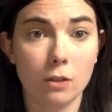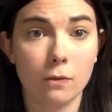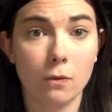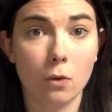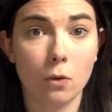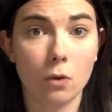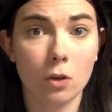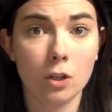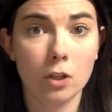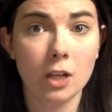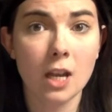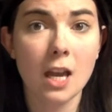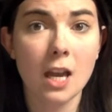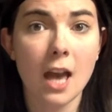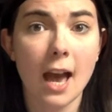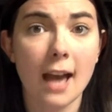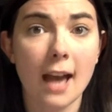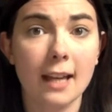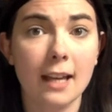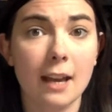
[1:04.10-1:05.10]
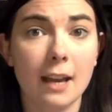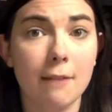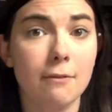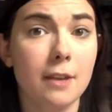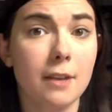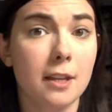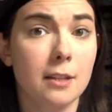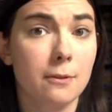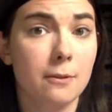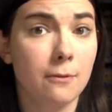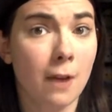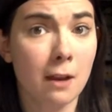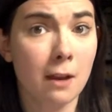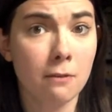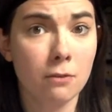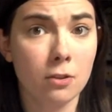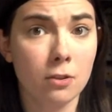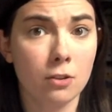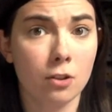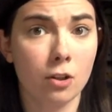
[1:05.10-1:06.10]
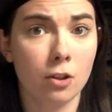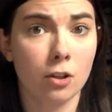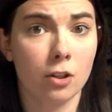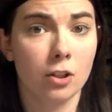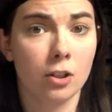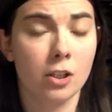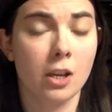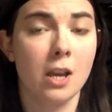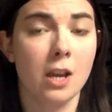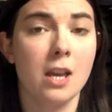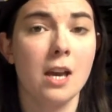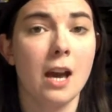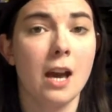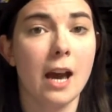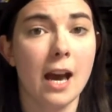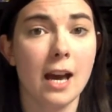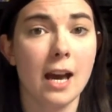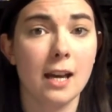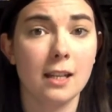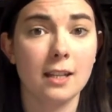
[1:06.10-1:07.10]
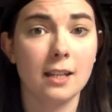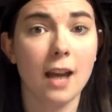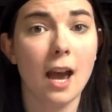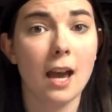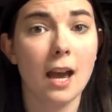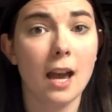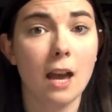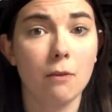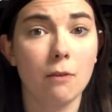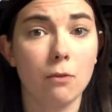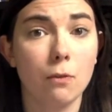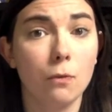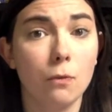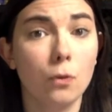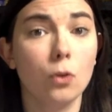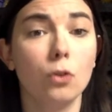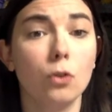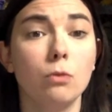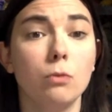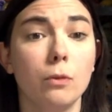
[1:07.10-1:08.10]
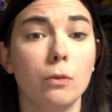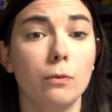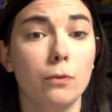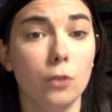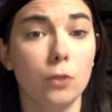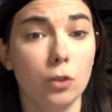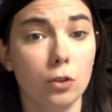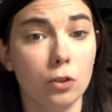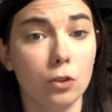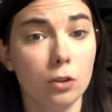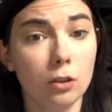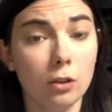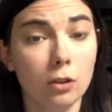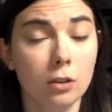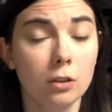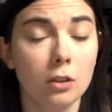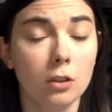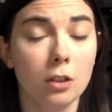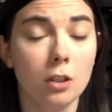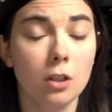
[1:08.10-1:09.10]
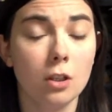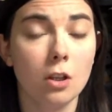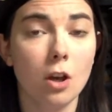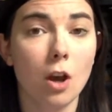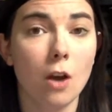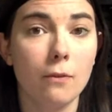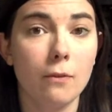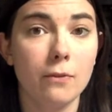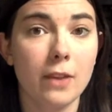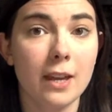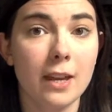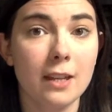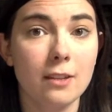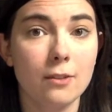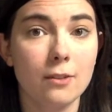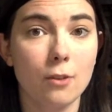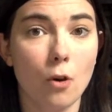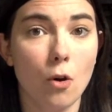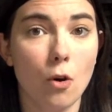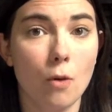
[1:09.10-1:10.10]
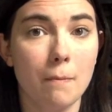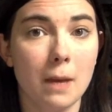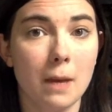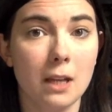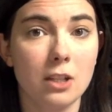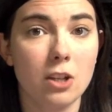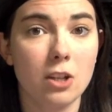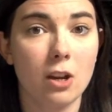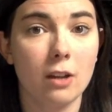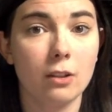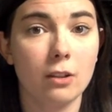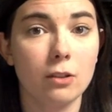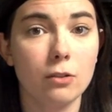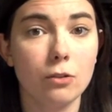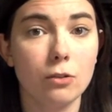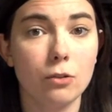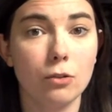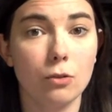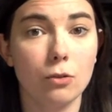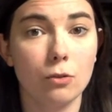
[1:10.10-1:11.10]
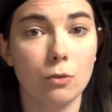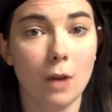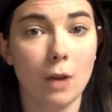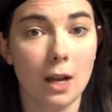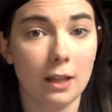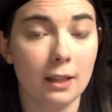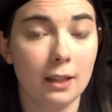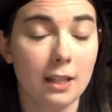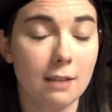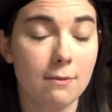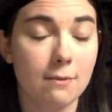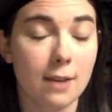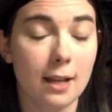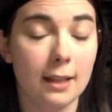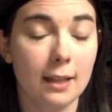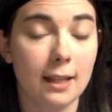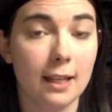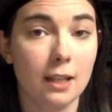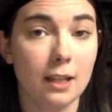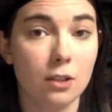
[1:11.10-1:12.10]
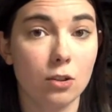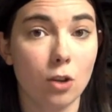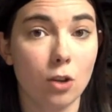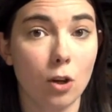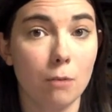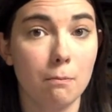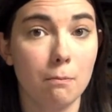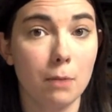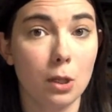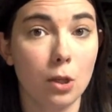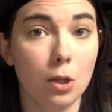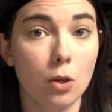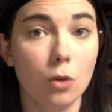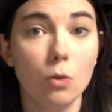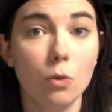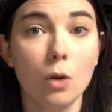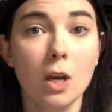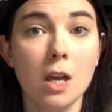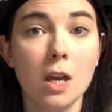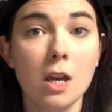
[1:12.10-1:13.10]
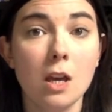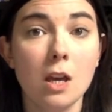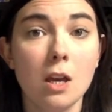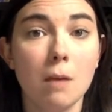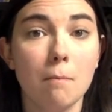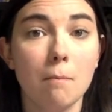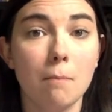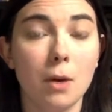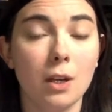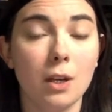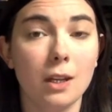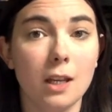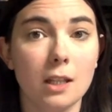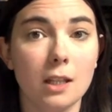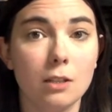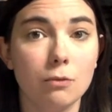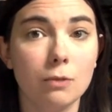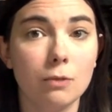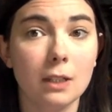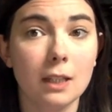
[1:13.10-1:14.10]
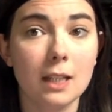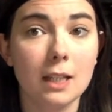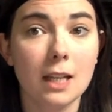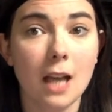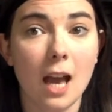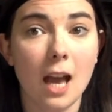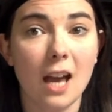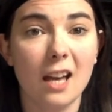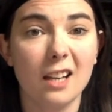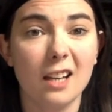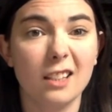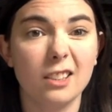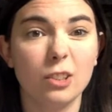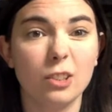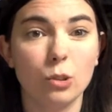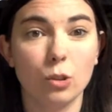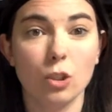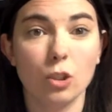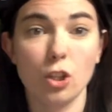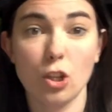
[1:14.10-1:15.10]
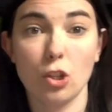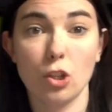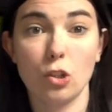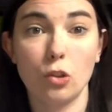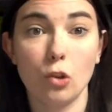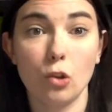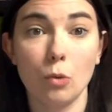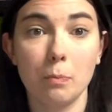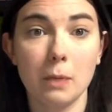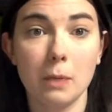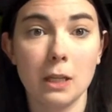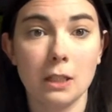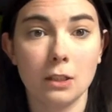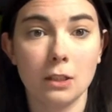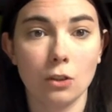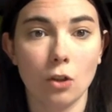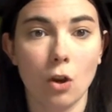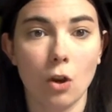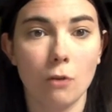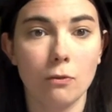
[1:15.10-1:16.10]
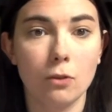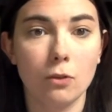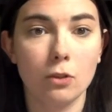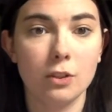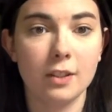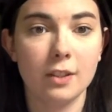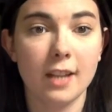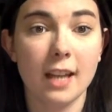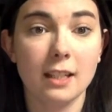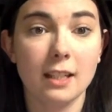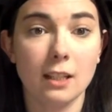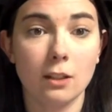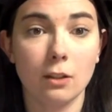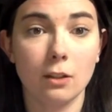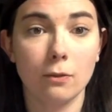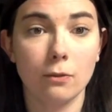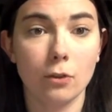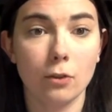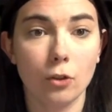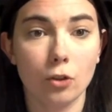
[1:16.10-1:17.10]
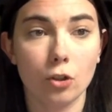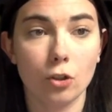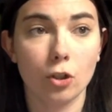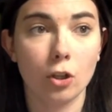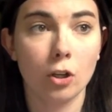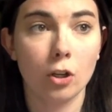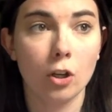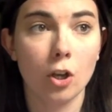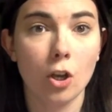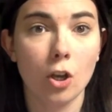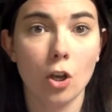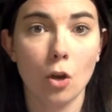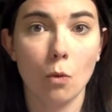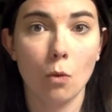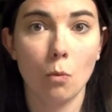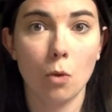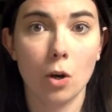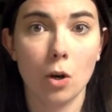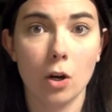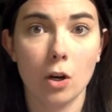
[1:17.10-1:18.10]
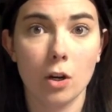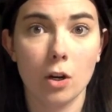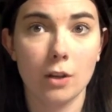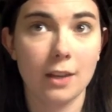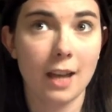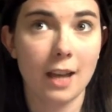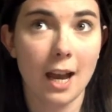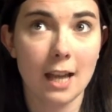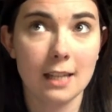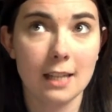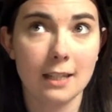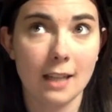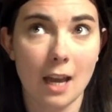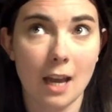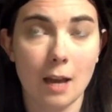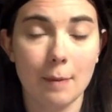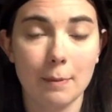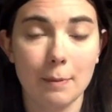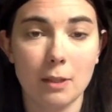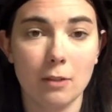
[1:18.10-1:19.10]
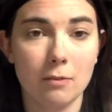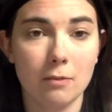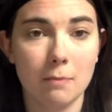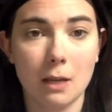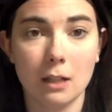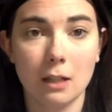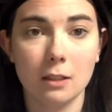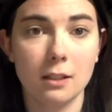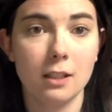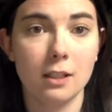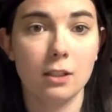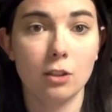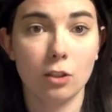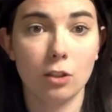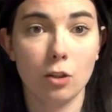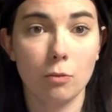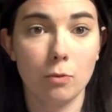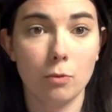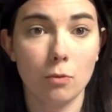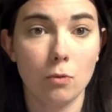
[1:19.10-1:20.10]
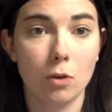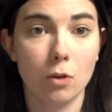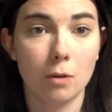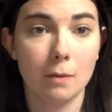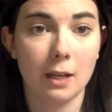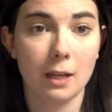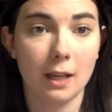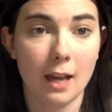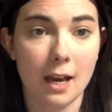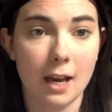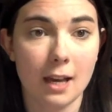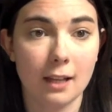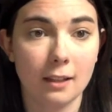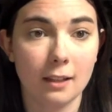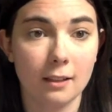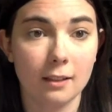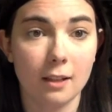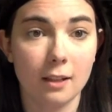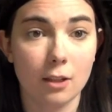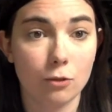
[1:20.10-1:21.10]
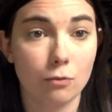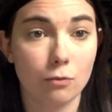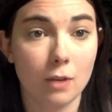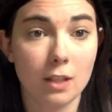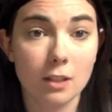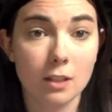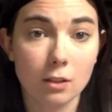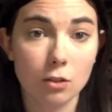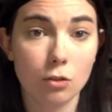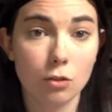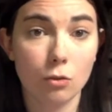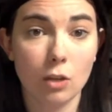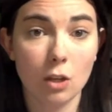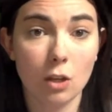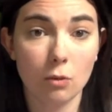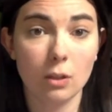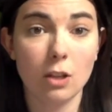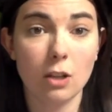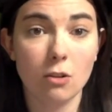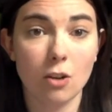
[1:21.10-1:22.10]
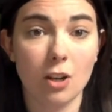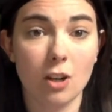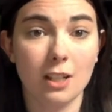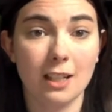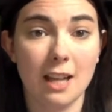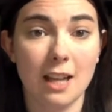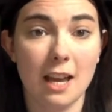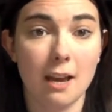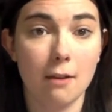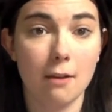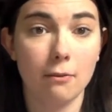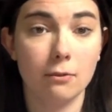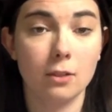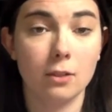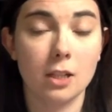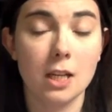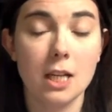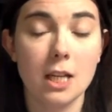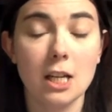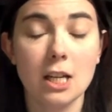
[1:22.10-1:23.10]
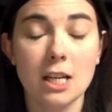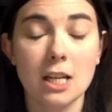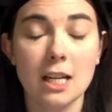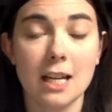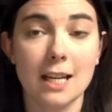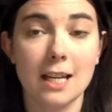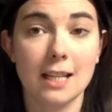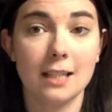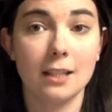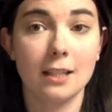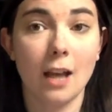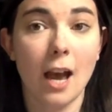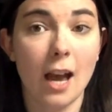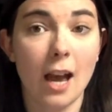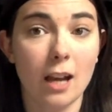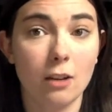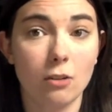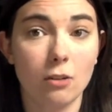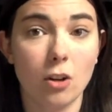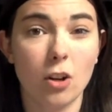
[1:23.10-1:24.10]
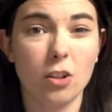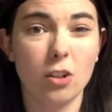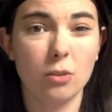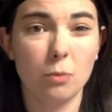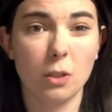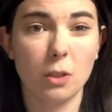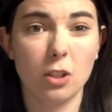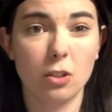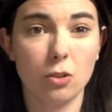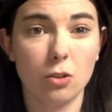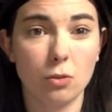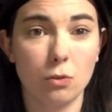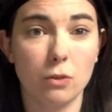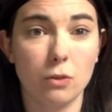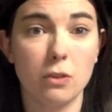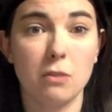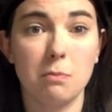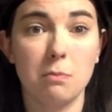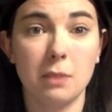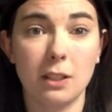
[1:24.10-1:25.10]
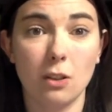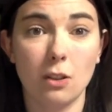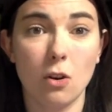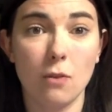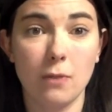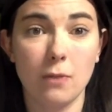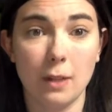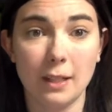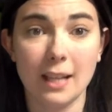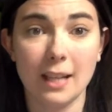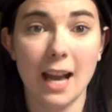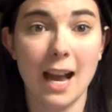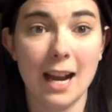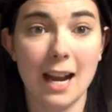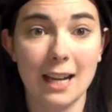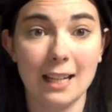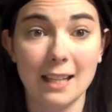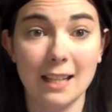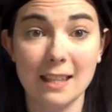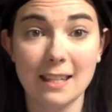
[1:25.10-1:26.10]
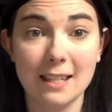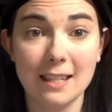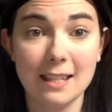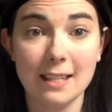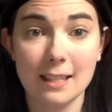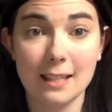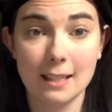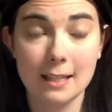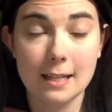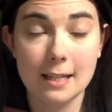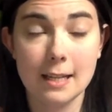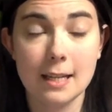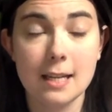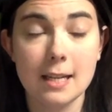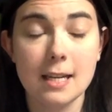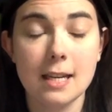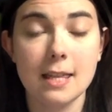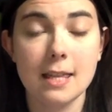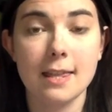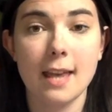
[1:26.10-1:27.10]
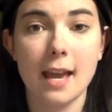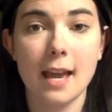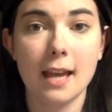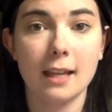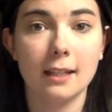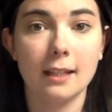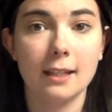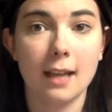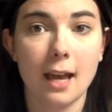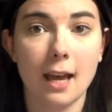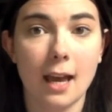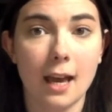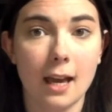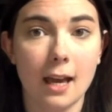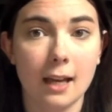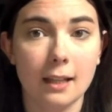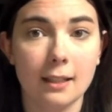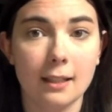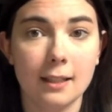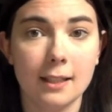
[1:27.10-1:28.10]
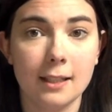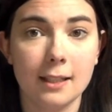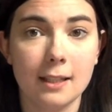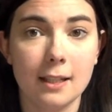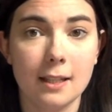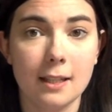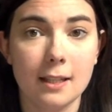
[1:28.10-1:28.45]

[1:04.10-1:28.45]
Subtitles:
Ford. I gave this 5 stars and I have a full review of this on my channel, so I'll leave that link down below. But it's really a sort of dystopian novel set in the future where the ice caps have melted, global warming and has risen, so the only ground left is high ground, which is sort of split off into islands then, and